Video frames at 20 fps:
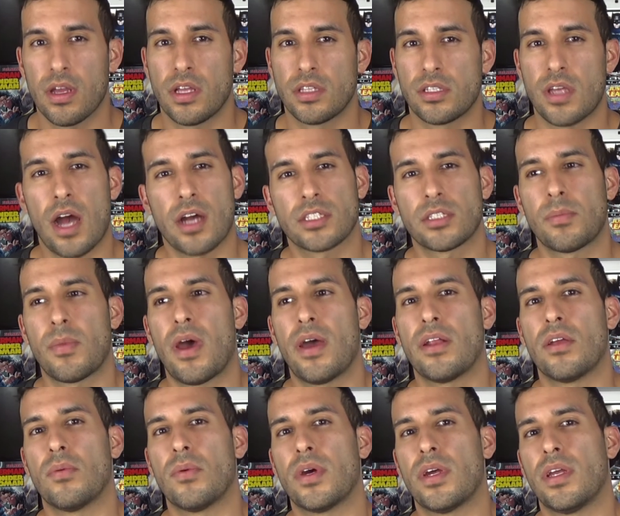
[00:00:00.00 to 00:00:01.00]
Talked about
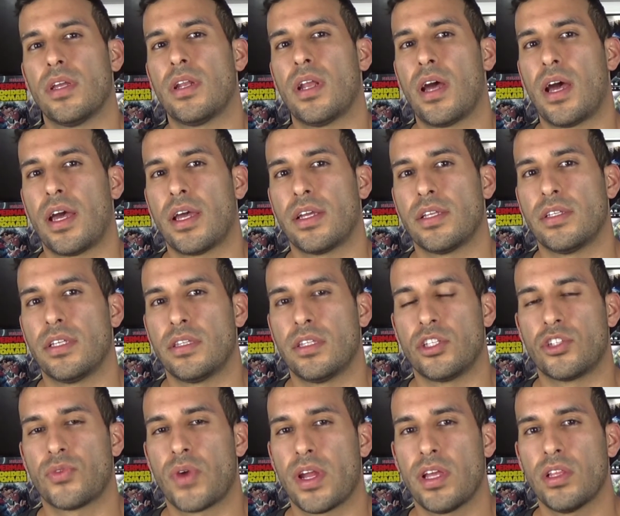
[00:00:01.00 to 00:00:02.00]
it when I did the
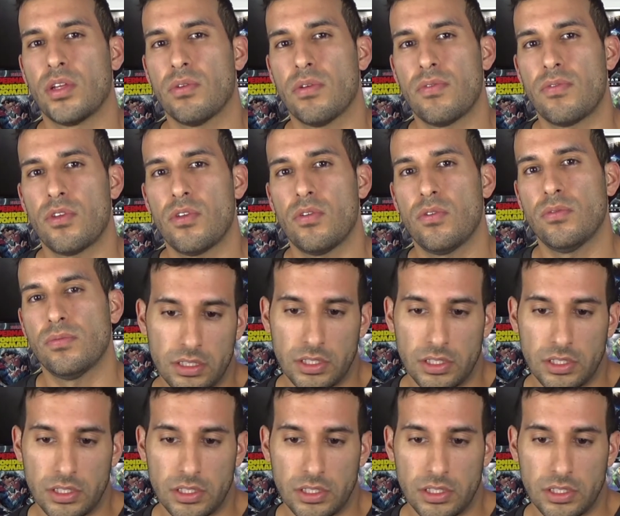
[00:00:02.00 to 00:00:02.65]
trailer review.